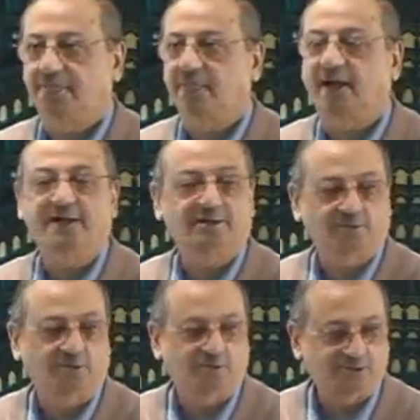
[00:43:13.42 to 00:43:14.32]
Ayatul
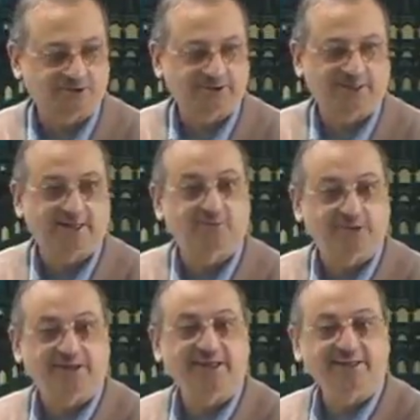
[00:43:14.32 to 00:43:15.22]
Kursi and we
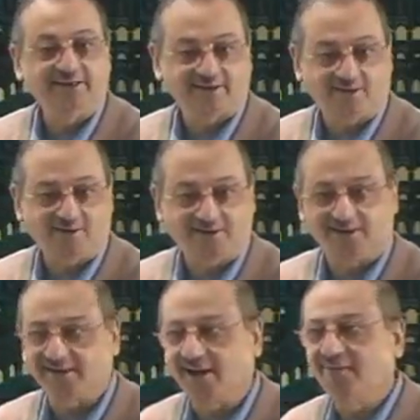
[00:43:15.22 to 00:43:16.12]
read it all the
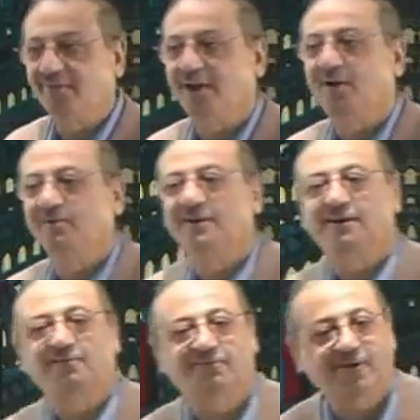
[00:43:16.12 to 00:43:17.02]
time. Now little
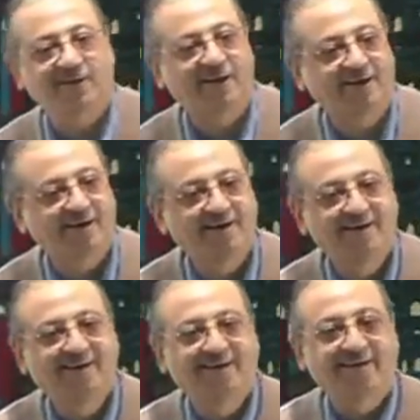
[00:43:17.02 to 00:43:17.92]
further
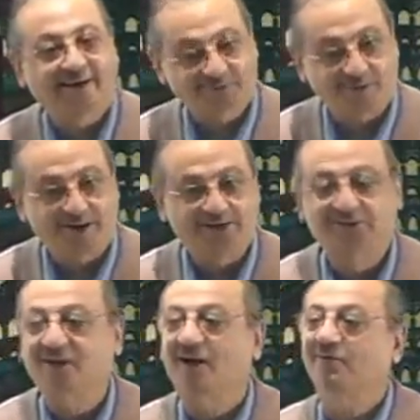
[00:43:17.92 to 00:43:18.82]

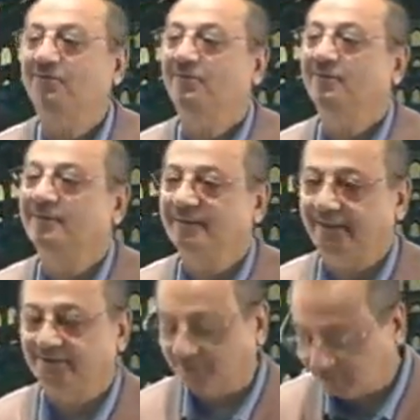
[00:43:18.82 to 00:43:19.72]
explanation of
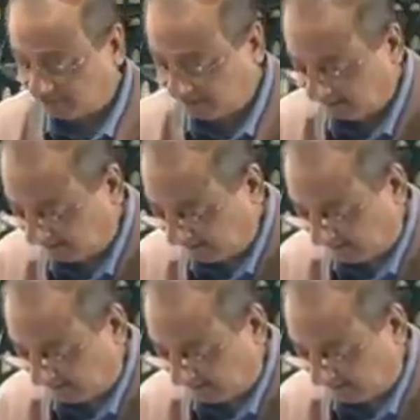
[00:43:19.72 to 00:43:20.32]
this, inshallah.